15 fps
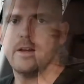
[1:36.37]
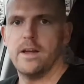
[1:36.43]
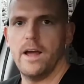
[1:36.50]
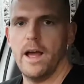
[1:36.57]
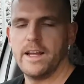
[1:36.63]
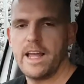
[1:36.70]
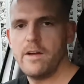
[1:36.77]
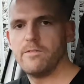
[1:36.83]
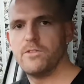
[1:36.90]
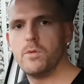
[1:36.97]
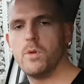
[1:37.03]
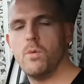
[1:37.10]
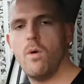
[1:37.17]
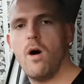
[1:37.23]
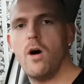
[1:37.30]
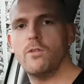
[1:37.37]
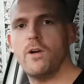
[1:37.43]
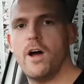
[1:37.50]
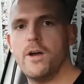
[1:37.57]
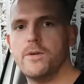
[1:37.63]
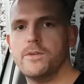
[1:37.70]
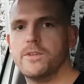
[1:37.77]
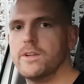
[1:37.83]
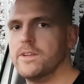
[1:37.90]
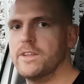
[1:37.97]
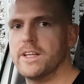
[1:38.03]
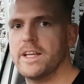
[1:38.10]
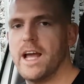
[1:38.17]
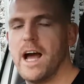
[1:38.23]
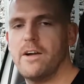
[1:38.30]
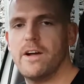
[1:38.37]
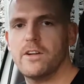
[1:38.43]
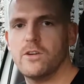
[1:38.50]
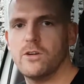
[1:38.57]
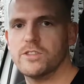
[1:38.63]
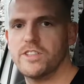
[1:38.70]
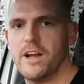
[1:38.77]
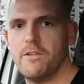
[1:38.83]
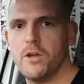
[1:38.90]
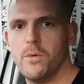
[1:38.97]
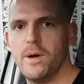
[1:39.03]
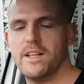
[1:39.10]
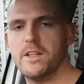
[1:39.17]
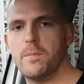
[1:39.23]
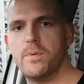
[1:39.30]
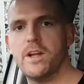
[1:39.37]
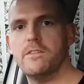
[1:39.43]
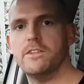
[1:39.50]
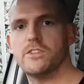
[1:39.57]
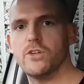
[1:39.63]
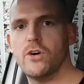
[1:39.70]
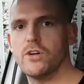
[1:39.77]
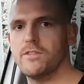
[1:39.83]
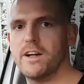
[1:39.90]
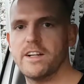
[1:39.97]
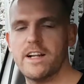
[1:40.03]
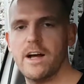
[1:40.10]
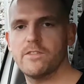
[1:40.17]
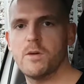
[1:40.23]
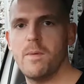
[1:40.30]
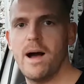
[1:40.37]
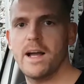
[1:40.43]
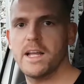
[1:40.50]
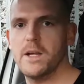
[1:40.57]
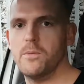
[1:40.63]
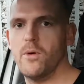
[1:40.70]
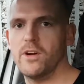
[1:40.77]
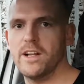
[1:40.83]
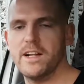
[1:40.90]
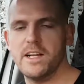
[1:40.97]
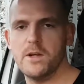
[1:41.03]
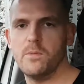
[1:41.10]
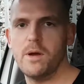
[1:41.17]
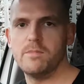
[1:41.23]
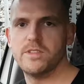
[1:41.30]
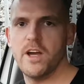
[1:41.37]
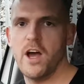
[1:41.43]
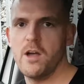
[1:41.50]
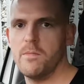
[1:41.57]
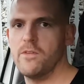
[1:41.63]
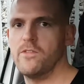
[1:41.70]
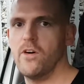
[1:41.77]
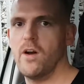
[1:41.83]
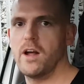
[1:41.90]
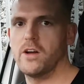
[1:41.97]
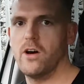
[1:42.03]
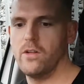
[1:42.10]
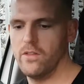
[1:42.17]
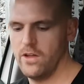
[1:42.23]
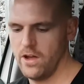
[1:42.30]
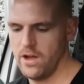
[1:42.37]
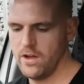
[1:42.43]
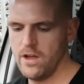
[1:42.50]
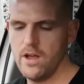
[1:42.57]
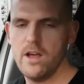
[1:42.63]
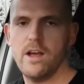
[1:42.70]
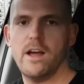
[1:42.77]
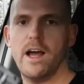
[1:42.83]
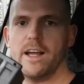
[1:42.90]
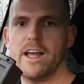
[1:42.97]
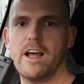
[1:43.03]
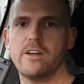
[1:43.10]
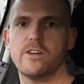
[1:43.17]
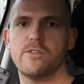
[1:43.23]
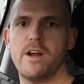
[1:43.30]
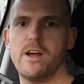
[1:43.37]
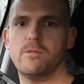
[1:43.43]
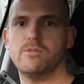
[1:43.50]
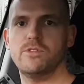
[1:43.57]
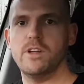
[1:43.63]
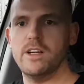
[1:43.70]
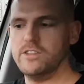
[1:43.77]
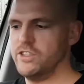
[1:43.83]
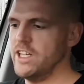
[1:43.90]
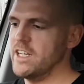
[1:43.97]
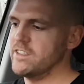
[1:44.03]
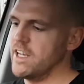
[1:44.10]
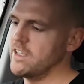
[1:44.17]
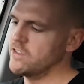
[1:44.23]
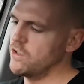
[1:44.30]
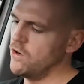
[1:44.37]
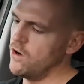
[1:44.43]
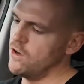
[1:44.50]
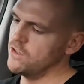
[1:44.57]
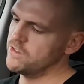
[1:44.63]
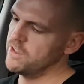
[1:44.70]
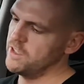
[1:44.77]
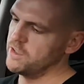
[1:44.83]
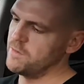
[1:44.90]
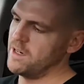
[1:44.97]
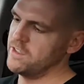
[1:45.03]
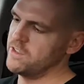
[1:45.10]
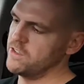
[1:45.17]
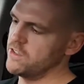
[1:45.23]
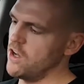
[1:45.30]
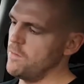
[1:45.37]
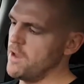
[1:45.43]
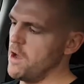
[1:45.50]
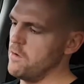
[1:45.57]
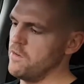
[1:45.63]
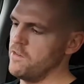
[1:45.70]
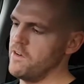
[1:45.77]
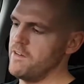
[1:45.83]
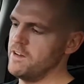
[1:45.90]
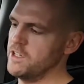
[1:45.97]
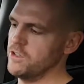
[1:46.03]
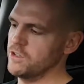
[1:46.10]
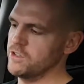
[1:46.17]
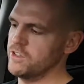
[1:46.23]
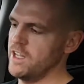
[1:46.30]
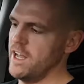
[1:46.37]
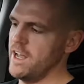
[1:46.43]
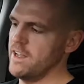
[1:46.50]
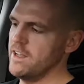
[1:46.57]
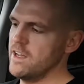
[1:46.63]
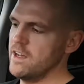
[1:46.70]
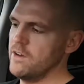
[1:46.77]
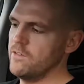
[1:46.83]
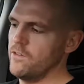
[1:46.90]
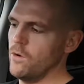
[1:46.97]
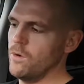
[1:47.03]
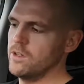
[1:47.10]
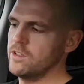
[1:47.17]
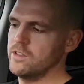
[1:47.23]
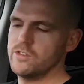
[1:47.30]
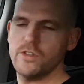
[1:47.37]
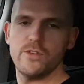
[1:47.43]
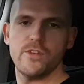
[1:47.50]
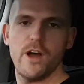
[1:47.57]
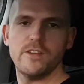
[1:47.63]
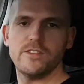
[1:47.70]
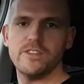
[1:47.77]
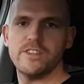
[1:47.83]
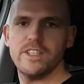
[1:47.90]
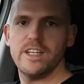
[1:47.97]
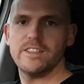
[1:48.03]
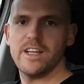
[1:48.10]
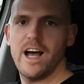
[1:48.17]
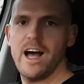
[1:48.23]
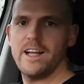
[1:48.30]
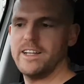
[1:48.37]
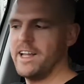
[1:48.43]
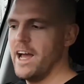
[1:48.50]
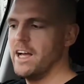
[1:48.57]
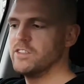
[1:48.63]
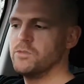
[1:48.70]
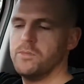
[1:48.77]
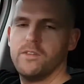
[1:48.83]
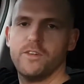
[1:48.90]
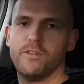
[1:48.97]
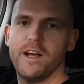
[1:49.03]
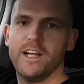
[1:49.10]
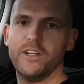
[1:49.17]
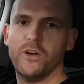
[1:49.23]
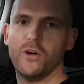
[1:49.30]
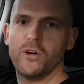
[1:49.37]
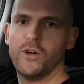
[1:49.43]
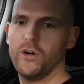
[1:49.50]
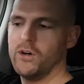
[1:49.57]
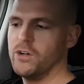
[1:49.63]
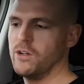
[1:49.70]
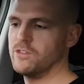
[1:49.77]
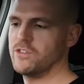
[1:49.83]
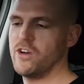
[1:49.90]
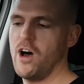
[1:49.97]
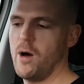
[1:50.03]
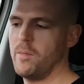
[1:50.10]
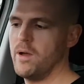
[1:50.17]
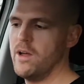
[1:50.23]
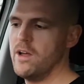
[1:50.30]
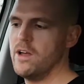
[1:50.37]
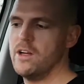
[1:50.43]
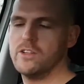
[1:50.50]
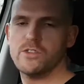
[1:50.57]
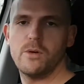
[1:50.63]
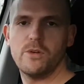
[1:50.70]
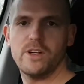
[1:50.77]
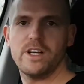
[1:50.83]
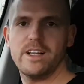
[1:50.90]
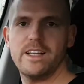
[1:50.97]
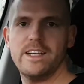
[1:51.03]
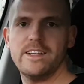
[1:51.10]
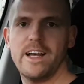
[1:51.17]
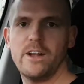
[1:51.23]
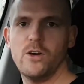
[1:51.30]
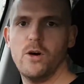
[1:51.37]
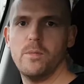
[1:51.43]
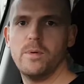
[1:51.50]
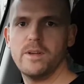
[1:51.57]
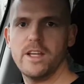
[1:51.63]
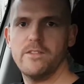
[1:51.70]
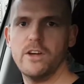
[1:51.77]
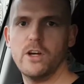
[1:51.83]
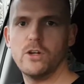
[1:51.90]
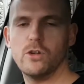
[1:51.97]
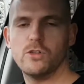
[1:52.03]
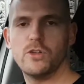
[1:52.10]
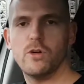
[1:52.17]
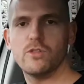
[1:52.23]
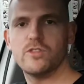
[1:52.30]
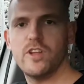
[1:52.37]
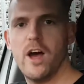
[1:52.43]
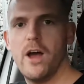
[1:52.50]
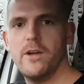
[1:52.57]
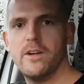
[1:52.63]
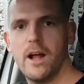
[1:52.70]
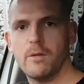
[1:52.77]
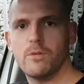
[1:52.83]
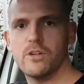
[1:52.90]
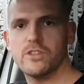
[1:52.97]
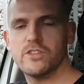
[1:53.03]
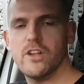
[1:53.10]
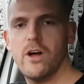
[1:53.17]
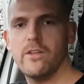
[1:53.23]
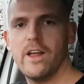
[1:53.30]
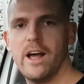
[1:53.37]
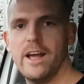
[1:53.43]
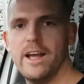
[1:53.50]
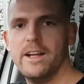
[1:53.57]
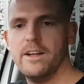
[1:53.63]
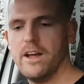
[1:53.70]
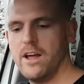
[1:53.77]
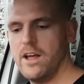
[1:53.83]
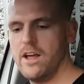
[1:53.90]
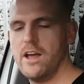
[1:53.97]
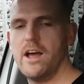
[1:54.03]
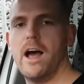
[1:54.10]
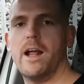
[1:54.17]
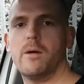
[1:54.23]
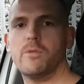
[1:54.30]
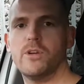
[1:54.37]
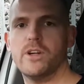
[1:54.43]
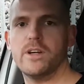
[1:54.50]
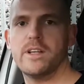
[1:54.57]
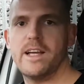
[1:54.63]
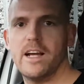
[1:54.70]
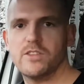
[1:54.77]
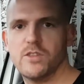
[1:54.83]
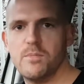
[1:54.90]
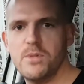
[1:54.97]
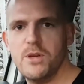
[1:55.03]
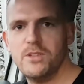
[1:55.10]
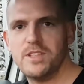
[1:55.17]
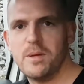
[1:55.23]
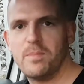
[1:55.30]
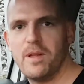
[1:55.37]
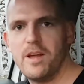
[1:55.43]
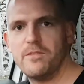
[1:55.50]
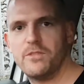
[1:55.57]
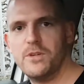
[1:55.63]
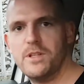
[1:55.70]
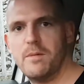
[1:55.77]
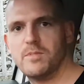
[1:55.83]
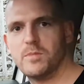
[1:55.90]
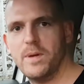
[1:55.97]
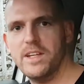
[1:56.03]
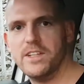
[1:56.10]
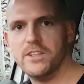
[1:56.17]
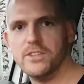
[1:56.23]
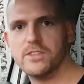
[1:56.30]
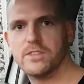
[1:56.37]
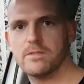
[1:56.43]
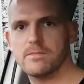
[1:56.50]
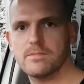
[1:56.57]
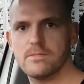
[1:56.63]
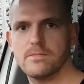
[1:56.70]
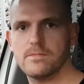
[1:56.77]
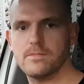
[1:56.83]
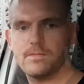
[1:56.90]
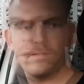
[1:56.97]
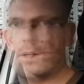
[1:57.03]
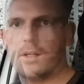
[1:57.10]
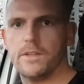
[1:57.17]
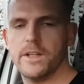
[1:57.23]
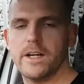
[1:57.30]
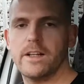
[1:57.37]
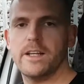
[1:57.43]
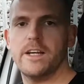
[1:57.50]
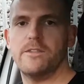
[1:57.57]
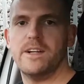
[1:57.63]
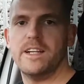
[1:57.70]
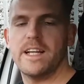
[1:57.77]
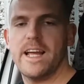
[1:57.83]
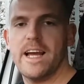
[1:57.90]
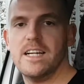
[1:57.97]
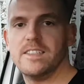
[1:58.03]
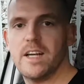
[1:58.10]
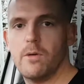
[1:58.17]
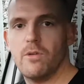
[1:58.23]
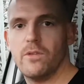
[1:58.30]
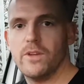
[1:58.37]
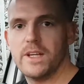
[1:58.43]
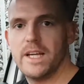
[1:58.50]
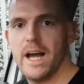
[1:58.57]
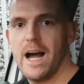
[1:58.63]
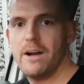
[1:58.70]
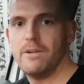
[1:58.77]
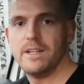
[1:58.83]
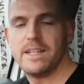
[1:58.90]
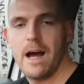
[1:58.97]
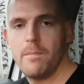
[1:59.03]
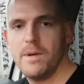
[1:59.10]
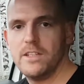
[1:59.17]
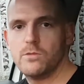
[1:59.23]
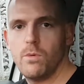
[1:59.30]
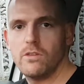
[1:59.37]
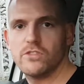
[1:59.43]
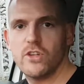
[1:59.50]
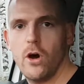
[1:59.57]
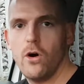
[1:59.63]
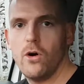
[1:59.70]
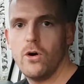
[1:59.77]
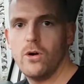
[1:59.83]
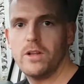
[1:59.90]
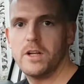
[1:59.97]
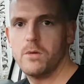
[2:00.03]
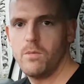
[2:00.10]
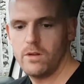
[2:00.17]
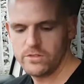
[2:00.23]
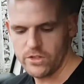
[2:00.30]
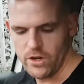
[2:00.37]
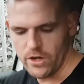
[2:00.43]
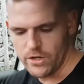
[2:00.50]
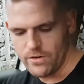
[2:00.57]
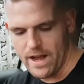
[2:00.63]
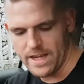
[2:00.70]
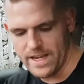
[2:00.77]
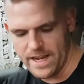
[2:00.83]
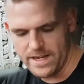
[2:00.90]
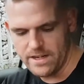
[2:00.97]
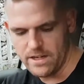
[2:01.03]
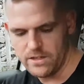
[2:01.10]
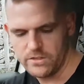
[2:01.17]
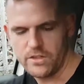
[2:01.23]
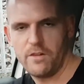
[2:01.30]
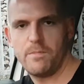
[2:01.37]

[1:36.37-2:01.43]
Again, from the walk round, the car had no stereo in. The previous owner had an aftermarket one in and he whipped it out before I got there. Again, Graham at GS Escorts has managed to sort me out with a very dusty Ford 2006 RDS with a radio code on top. So I'm going to clean that up, give it a good dust down, I'm going to slot that in, and I'm going to get some music playing through them speakers. The clear indicators that were on the car are damaged. One's got a hole in and one's got a crack in. So I've